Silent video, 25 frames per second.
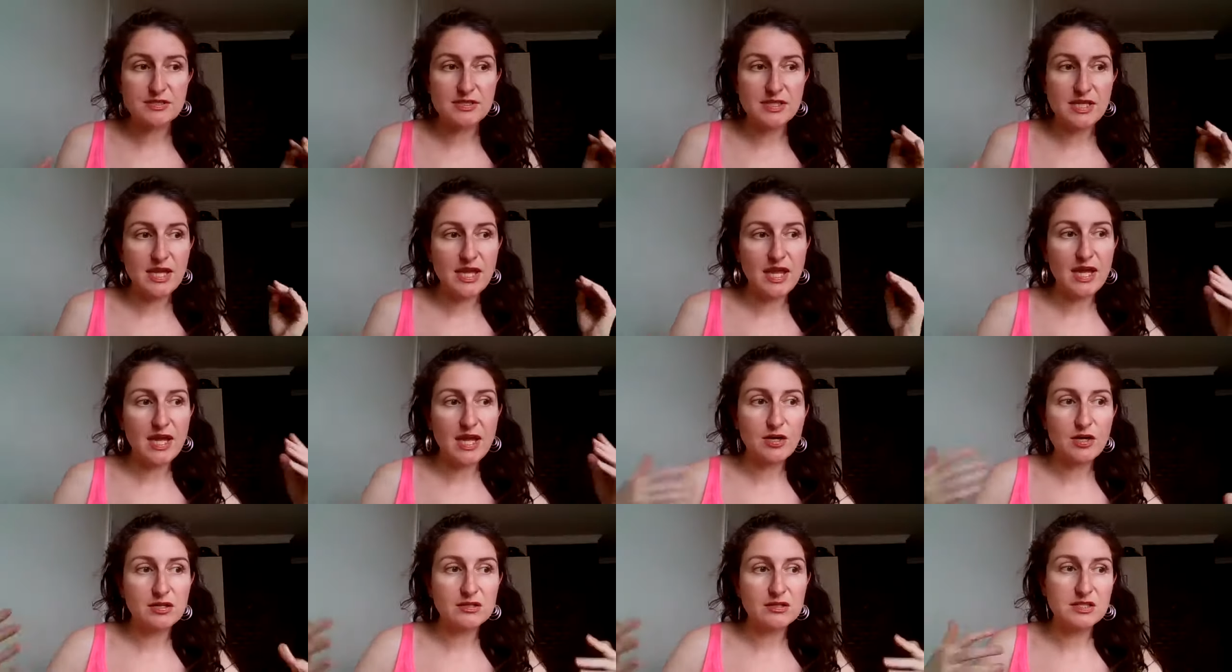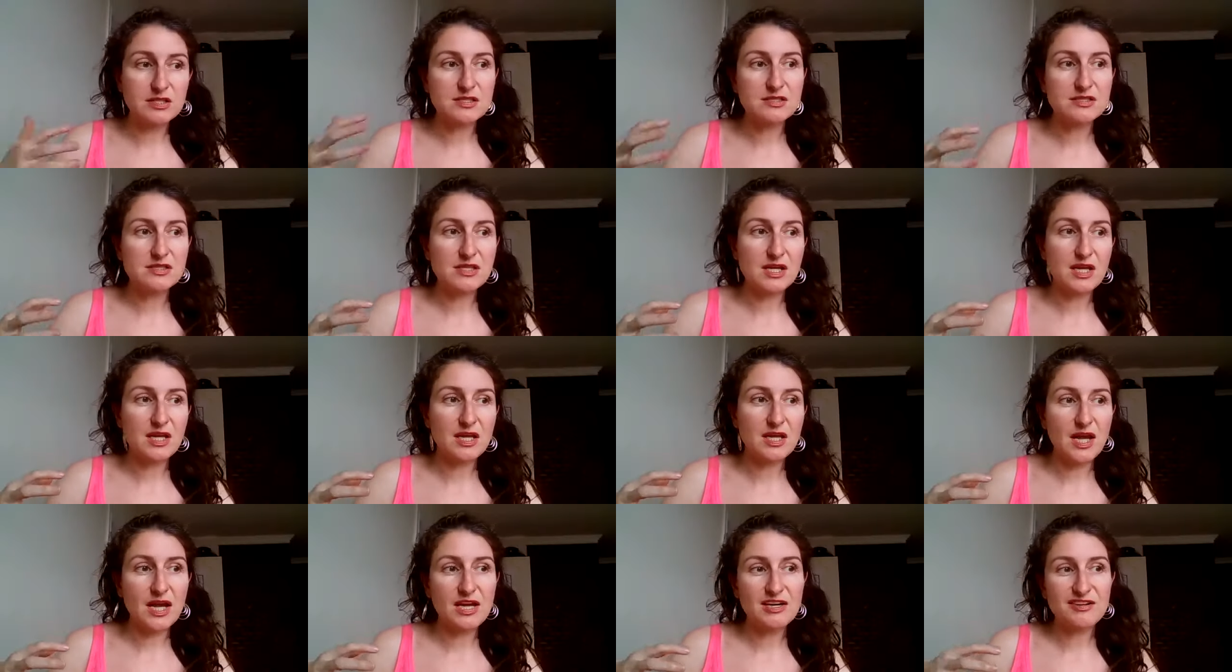and they had all these
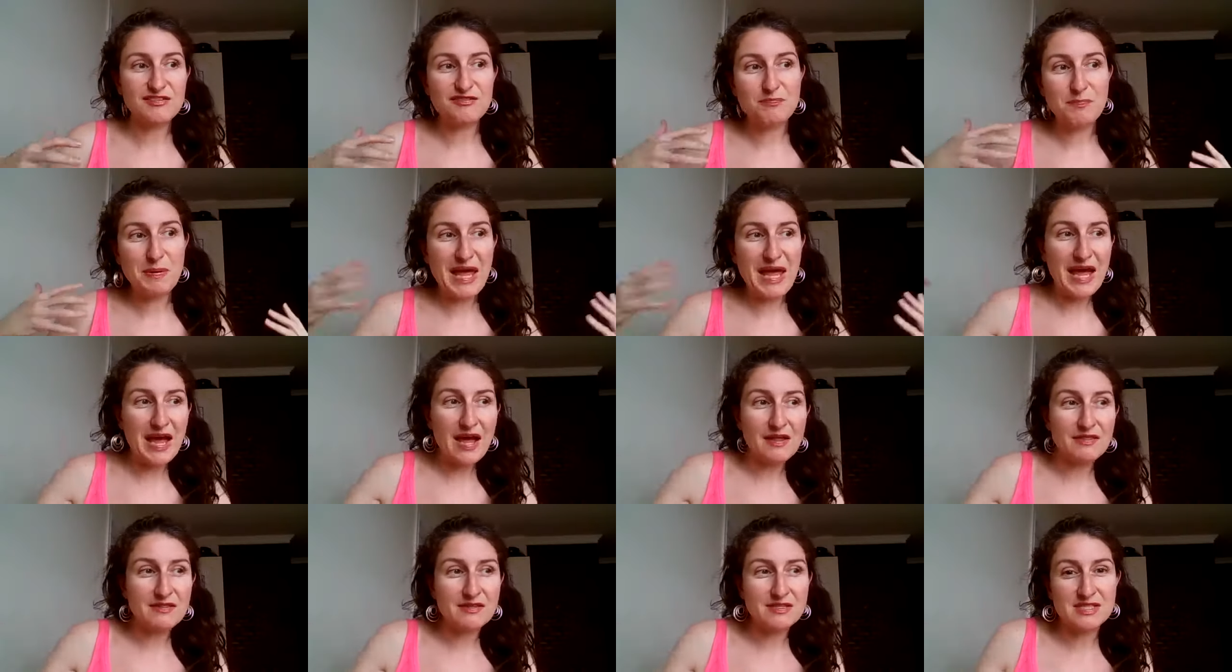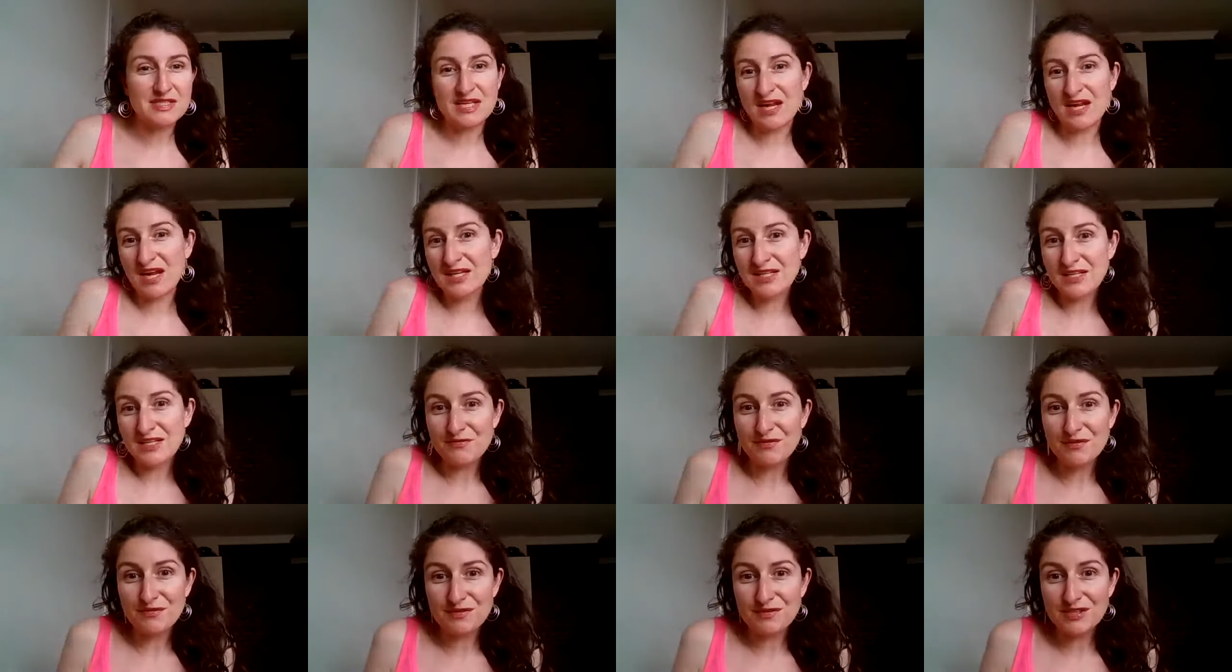like kind of paths and i
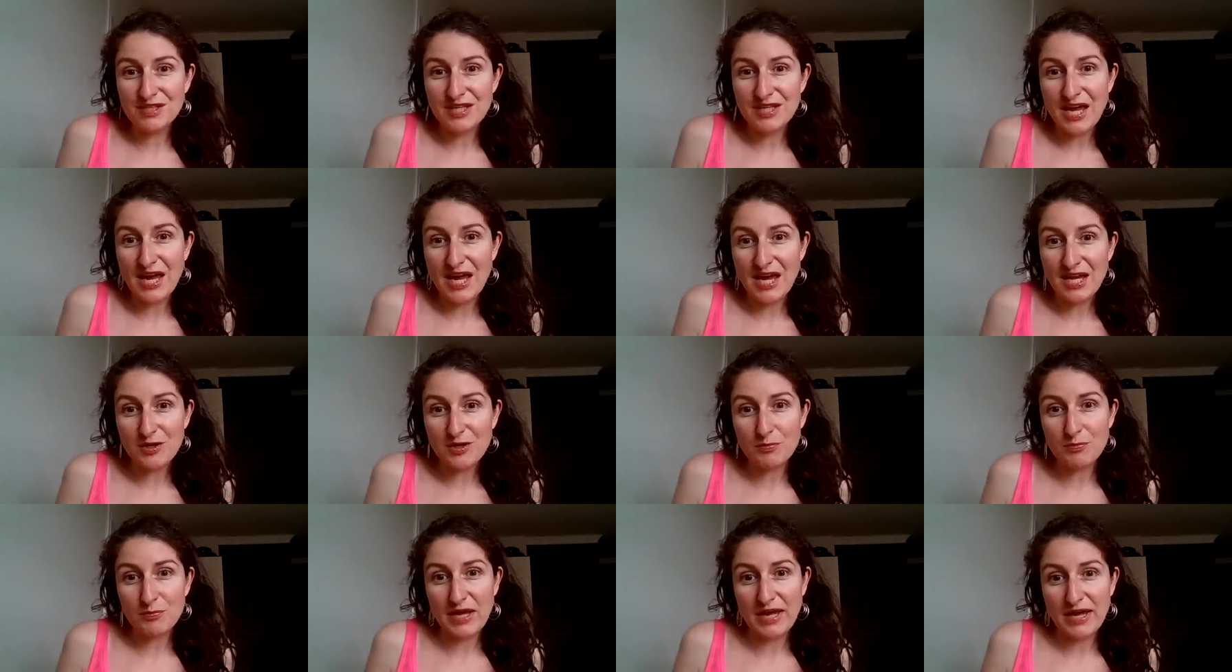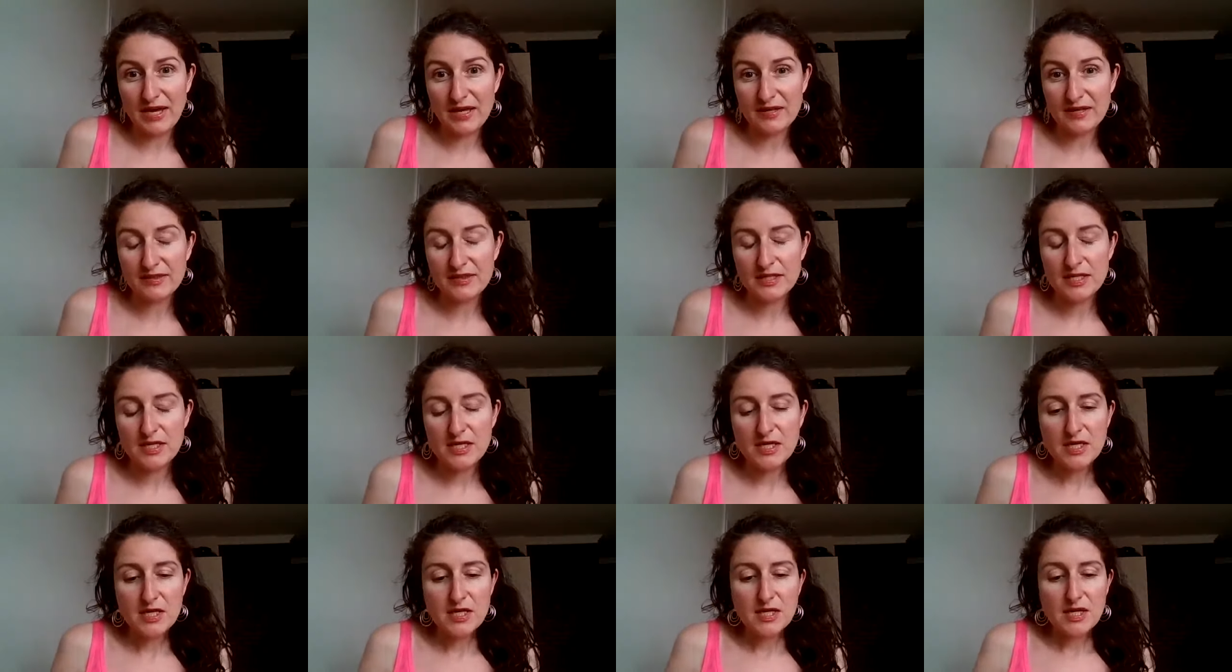never really had a path
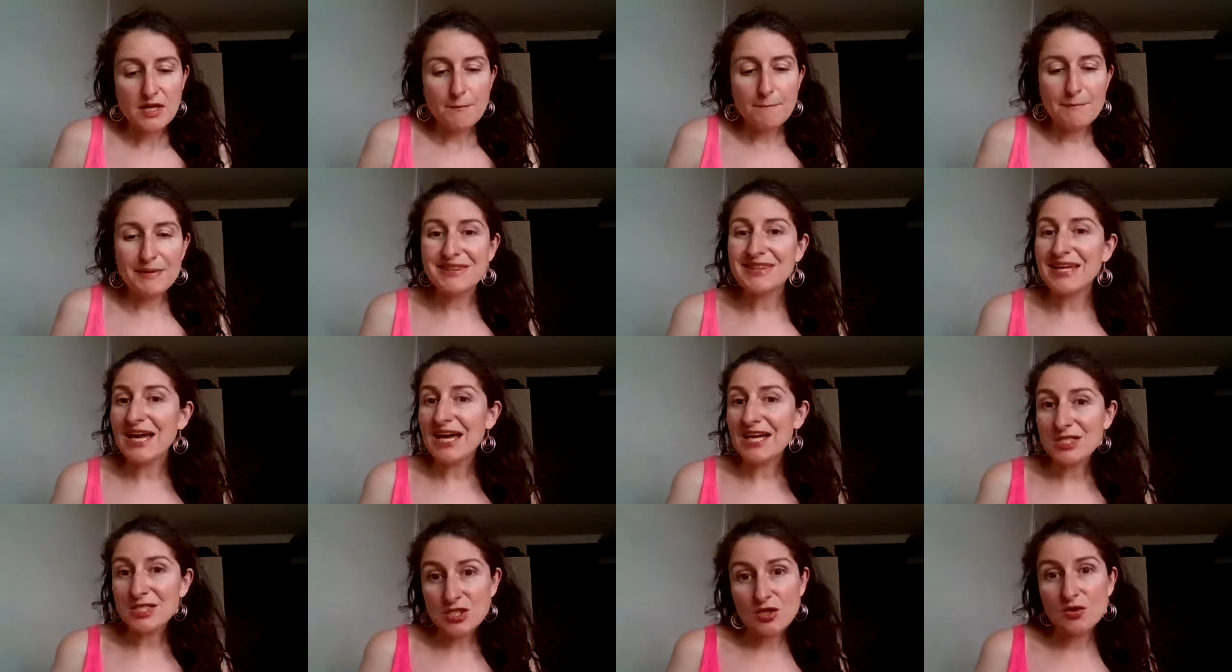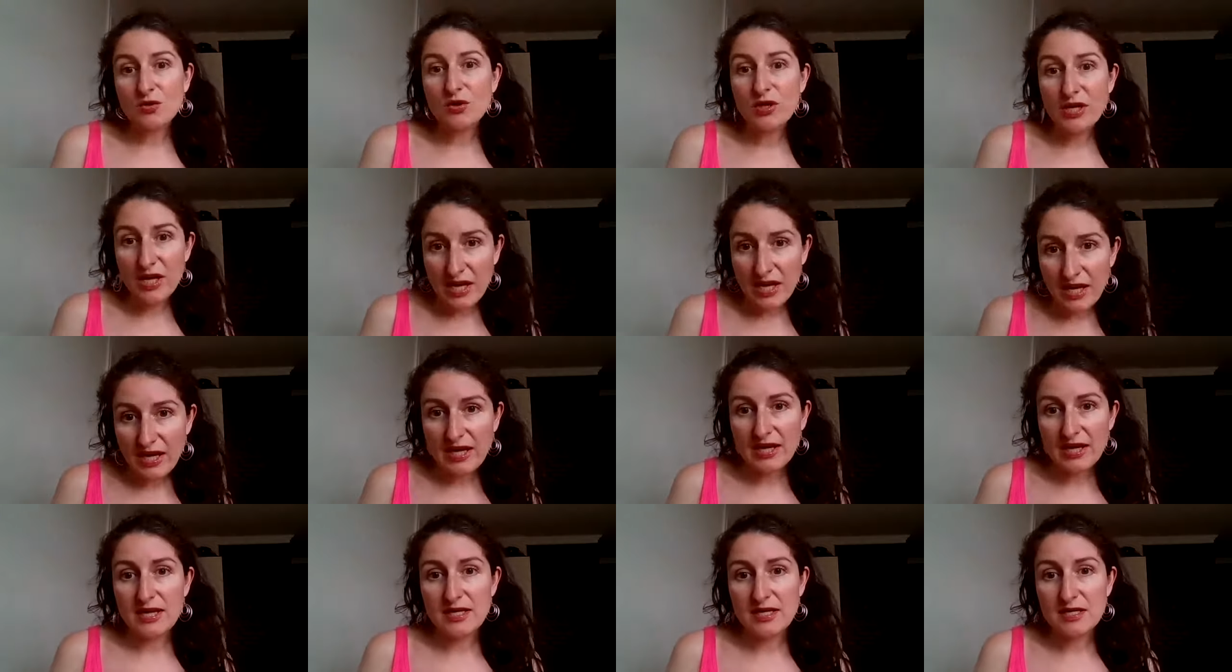but that's
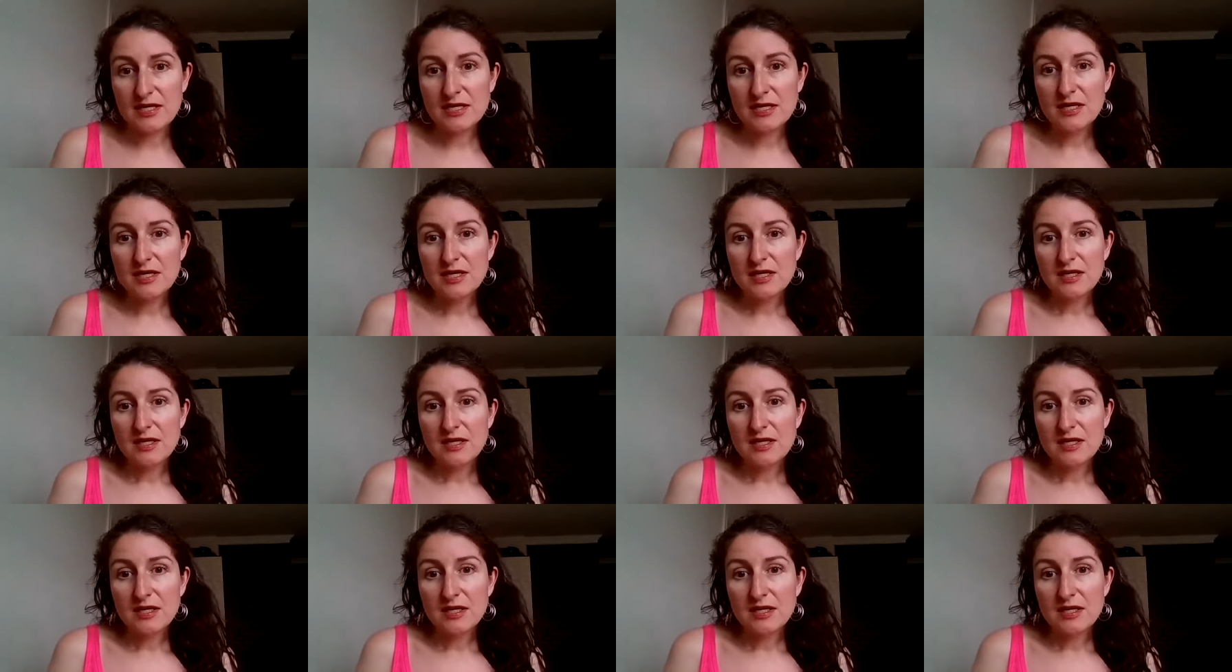okay